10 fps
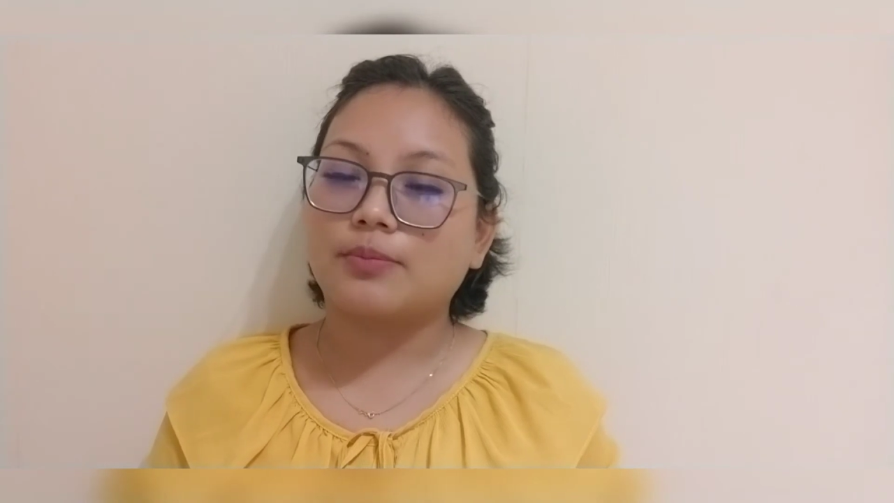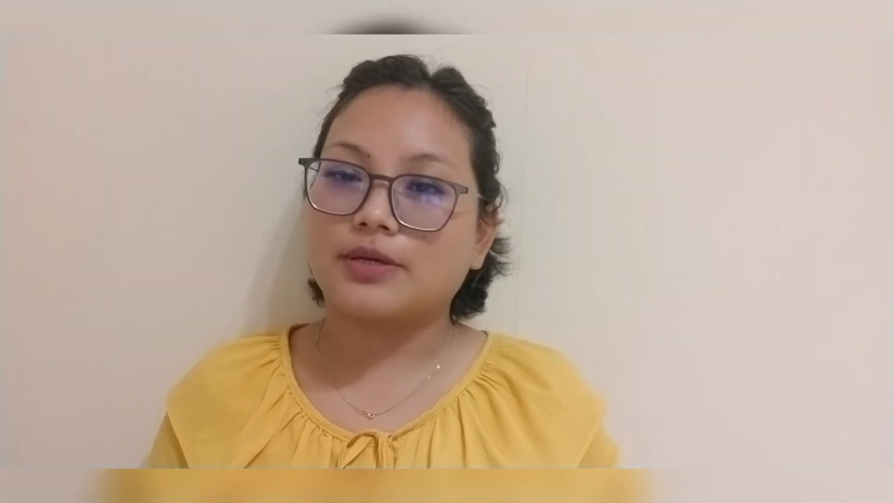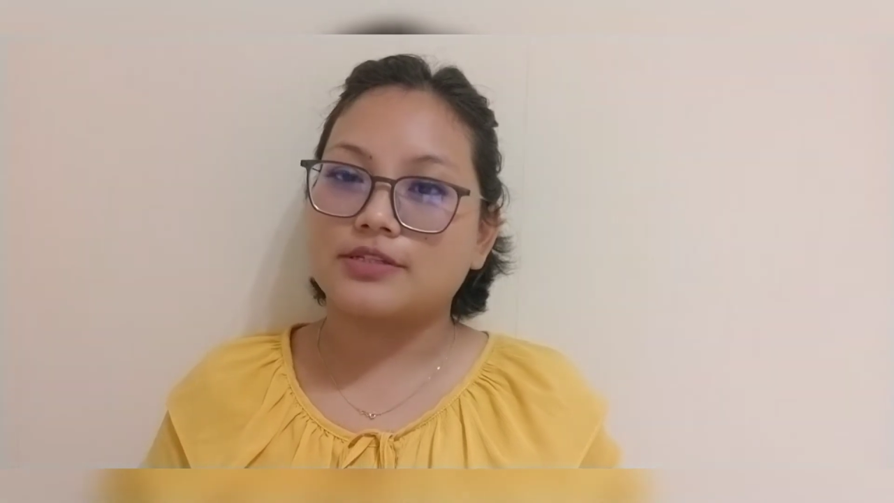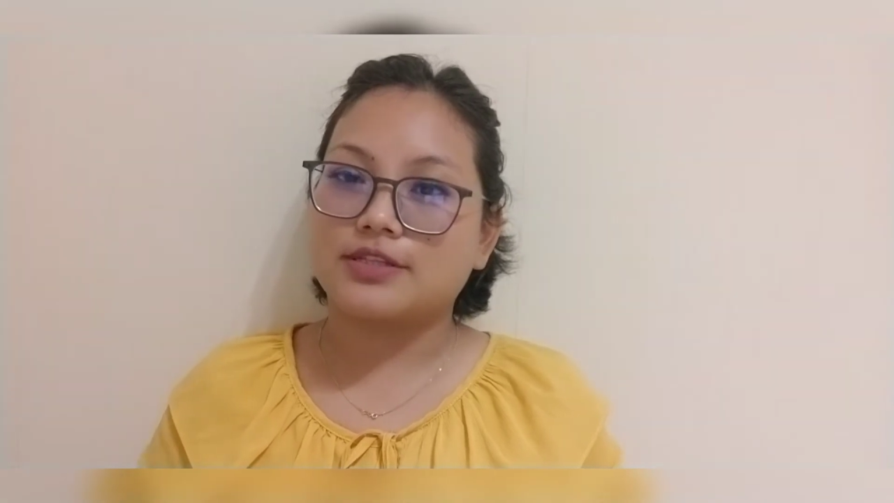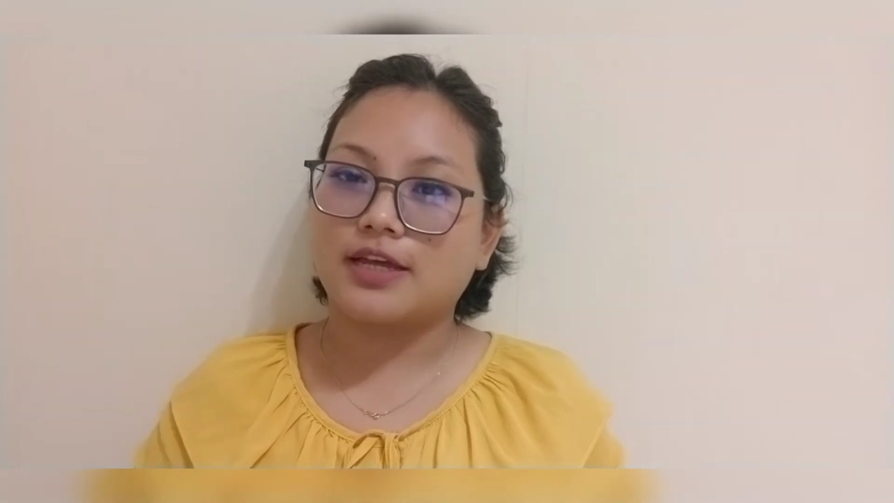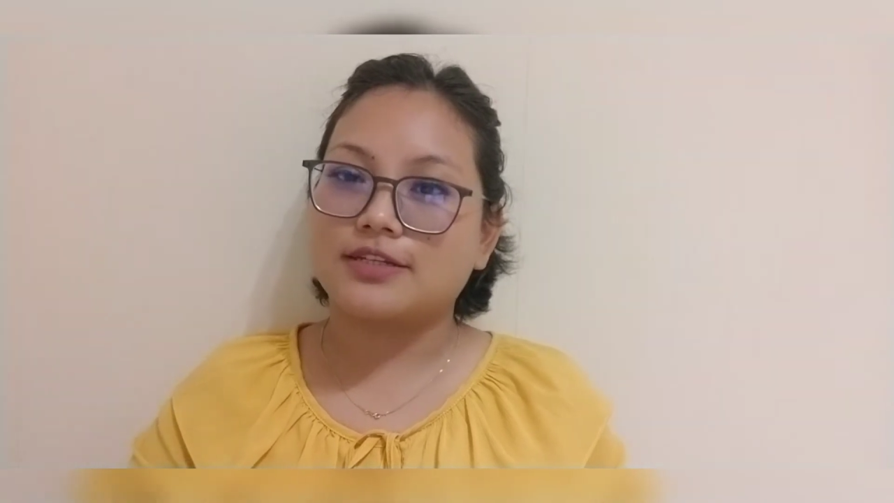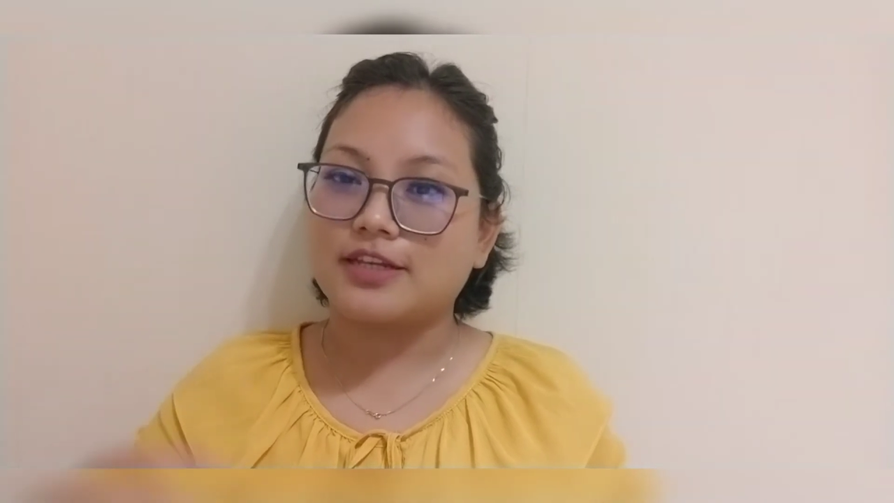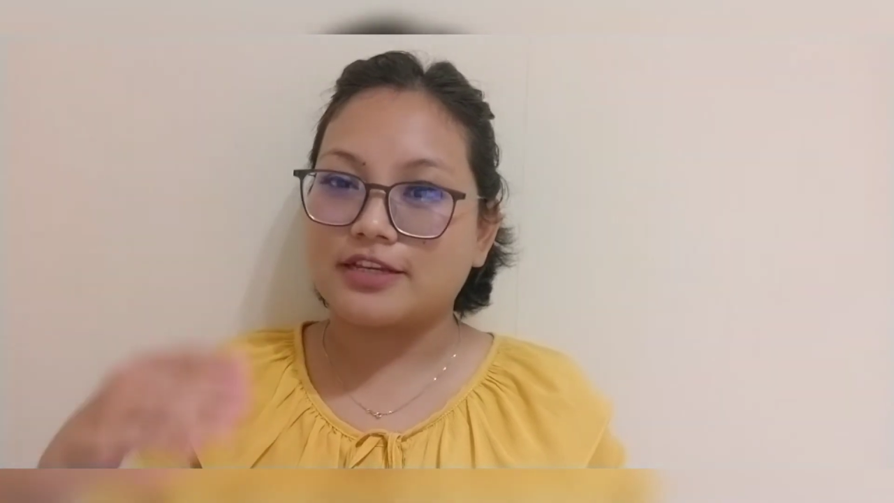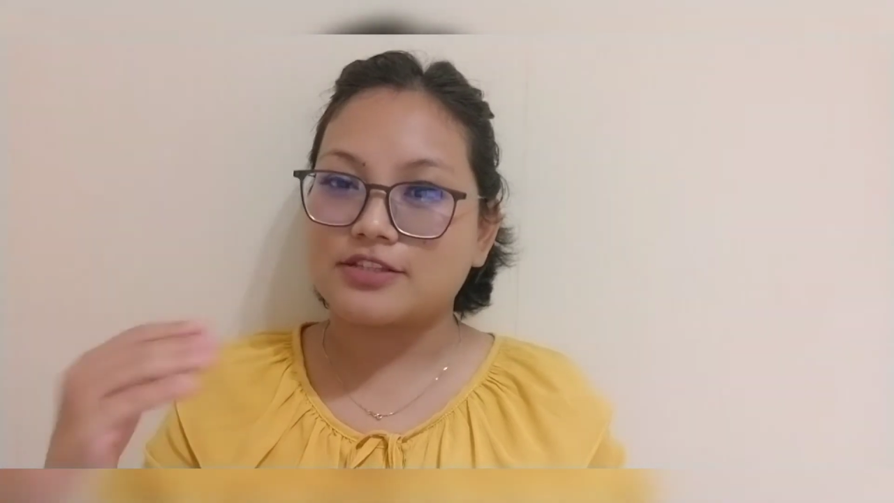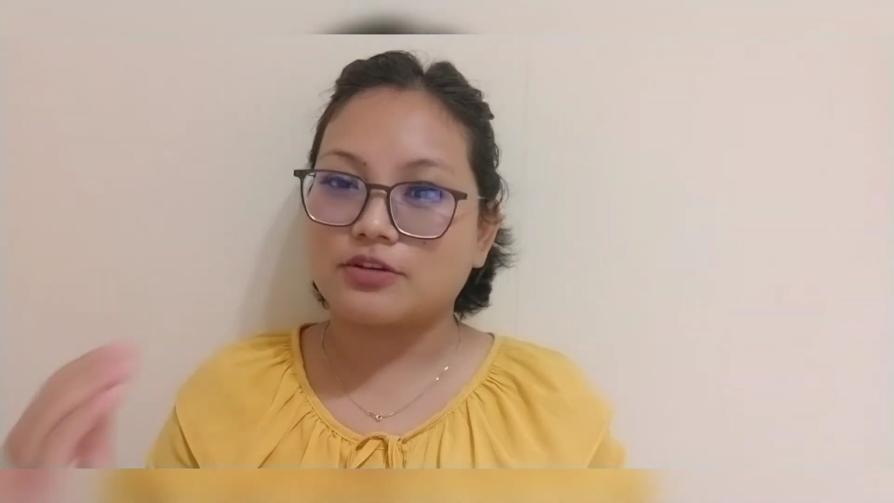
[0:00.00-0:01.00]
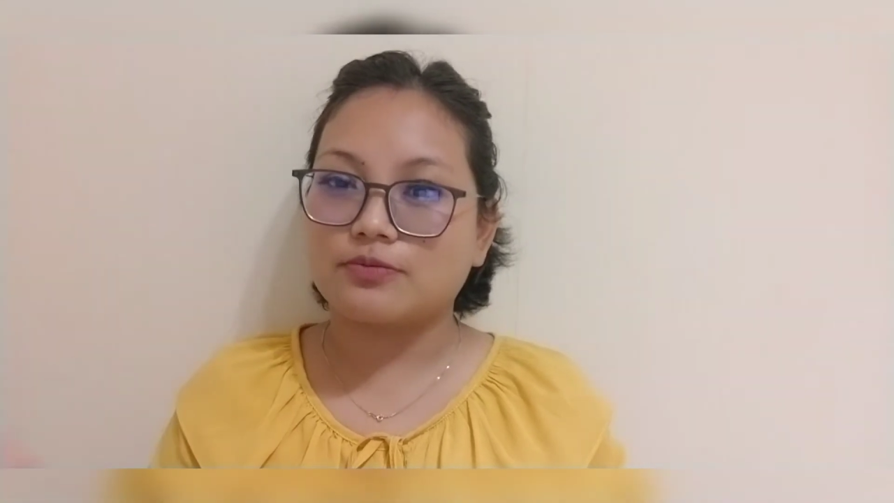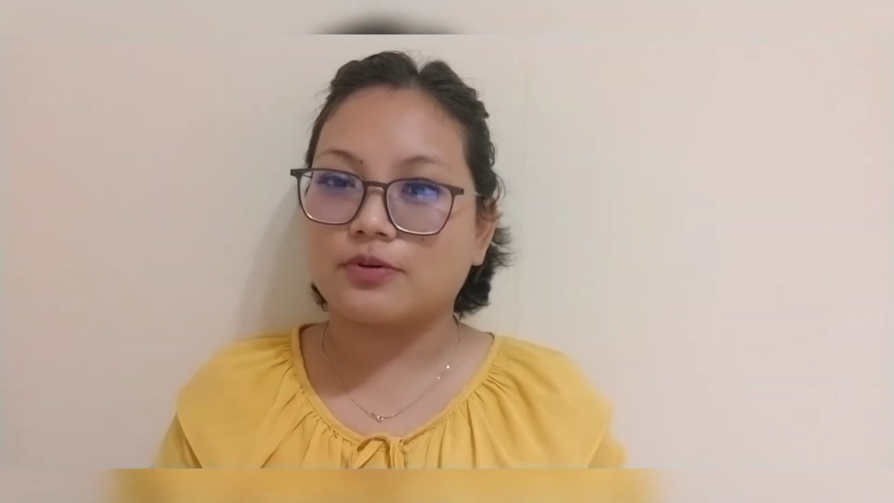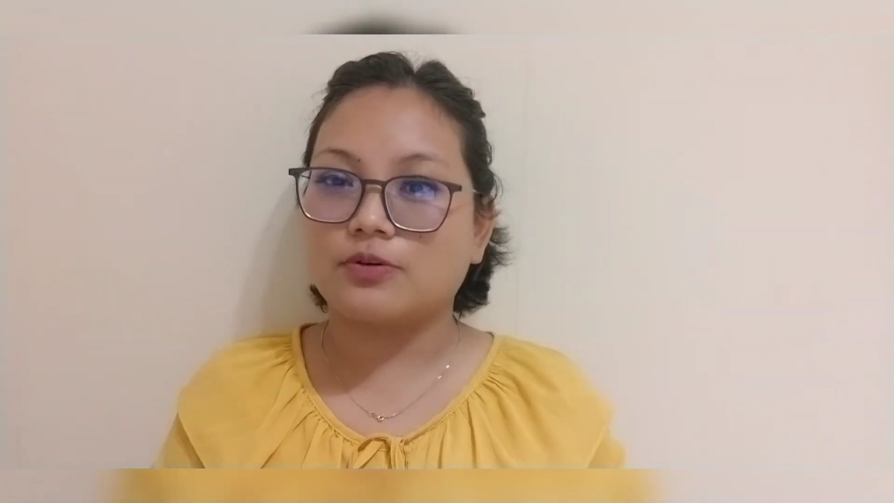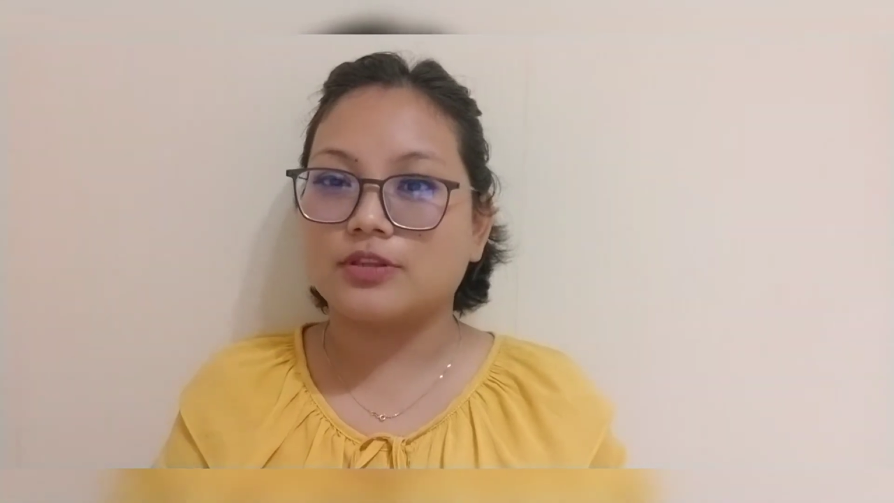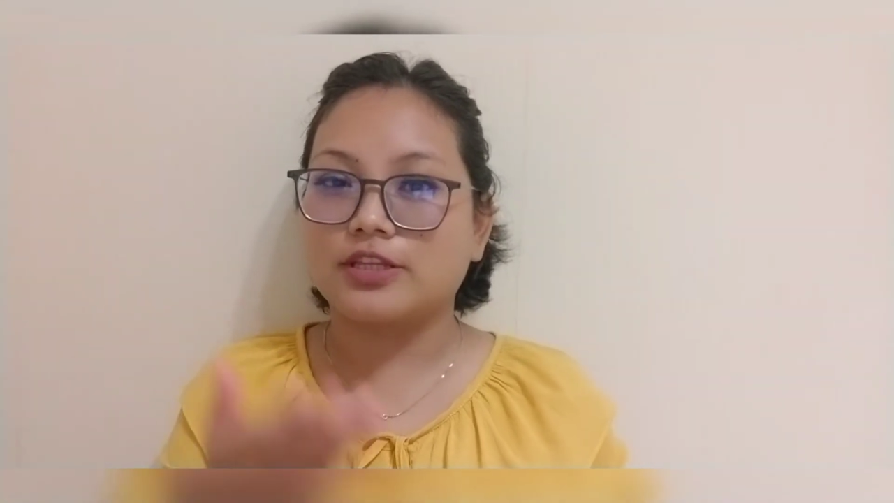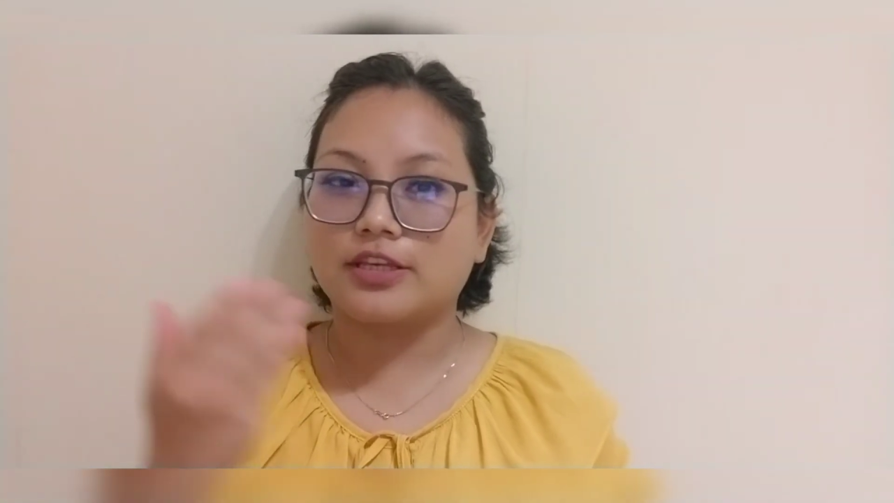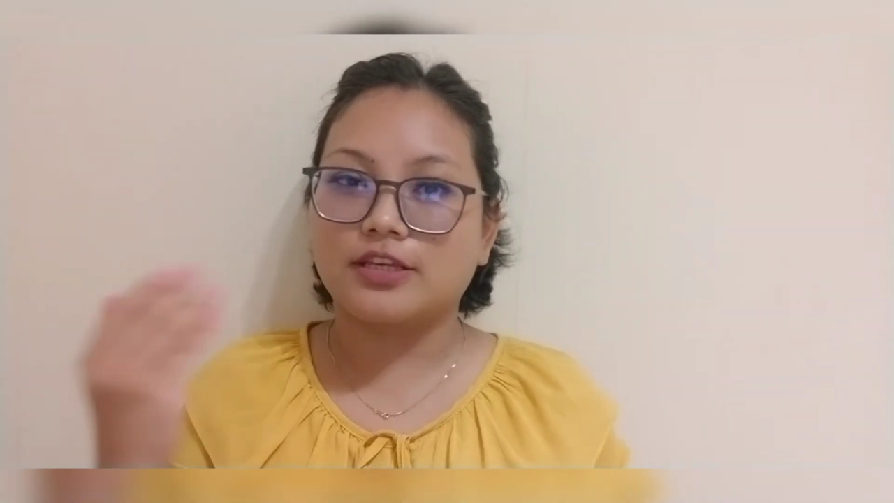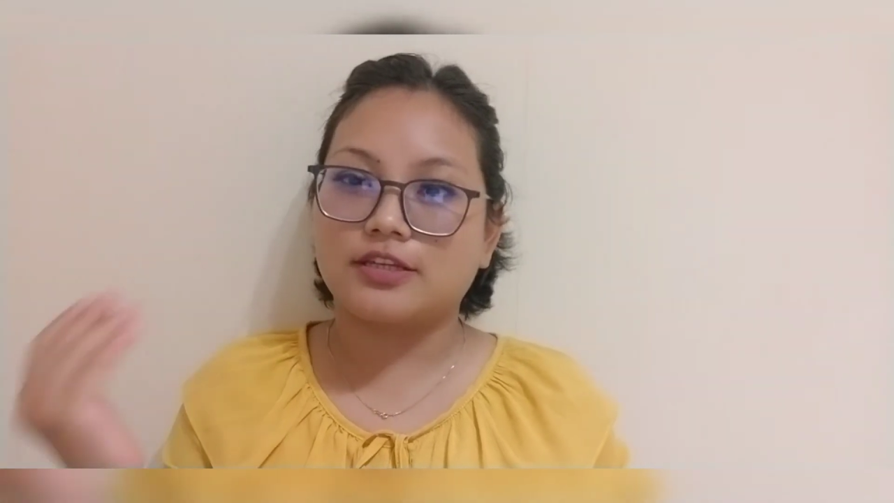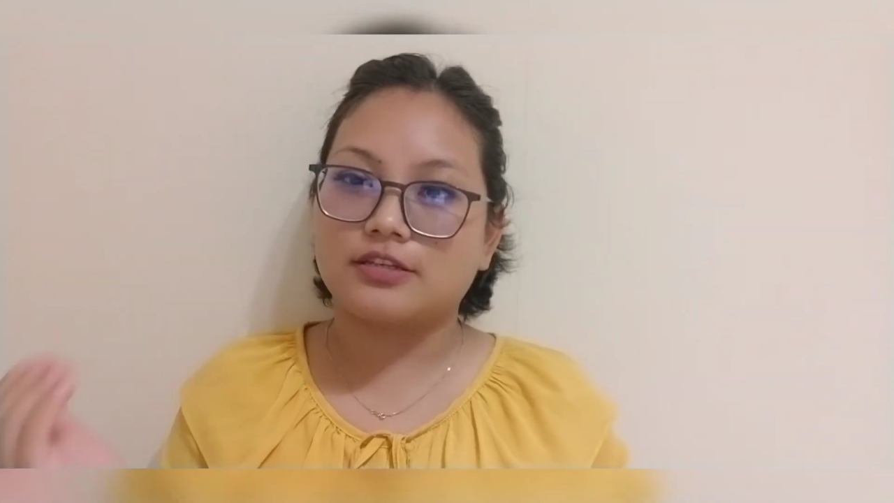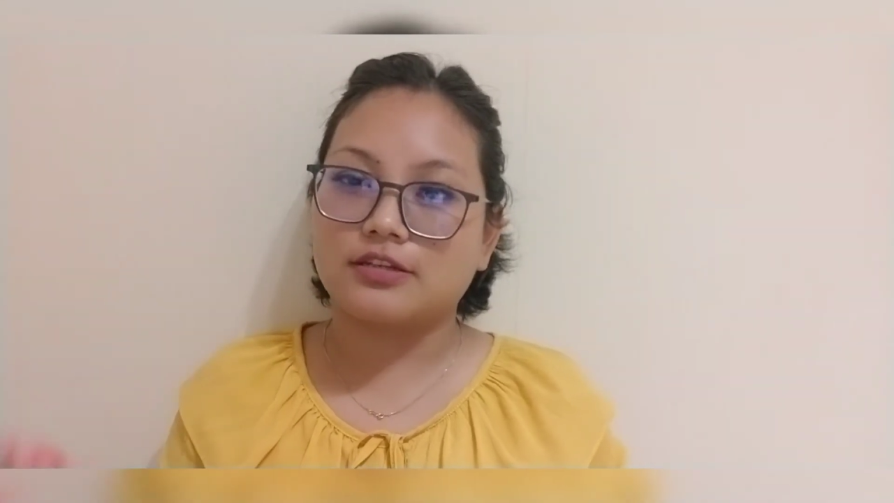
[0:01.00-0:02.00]
because that takes off all
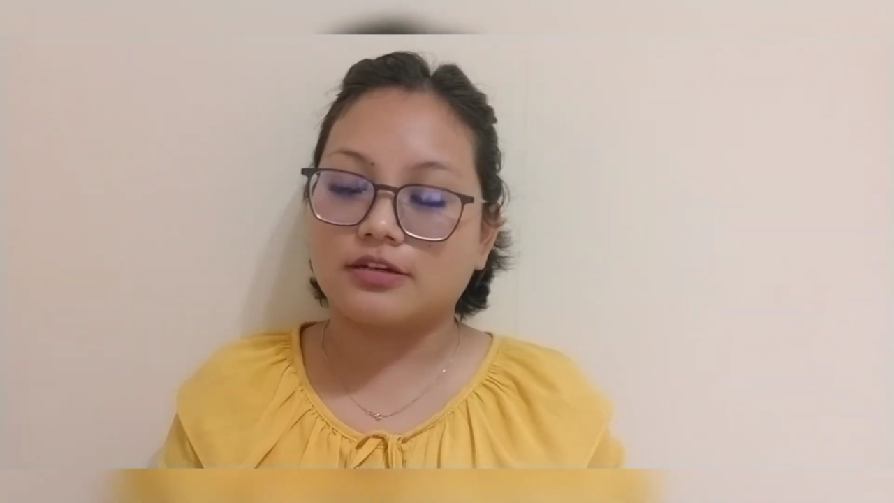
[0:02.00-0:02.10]
the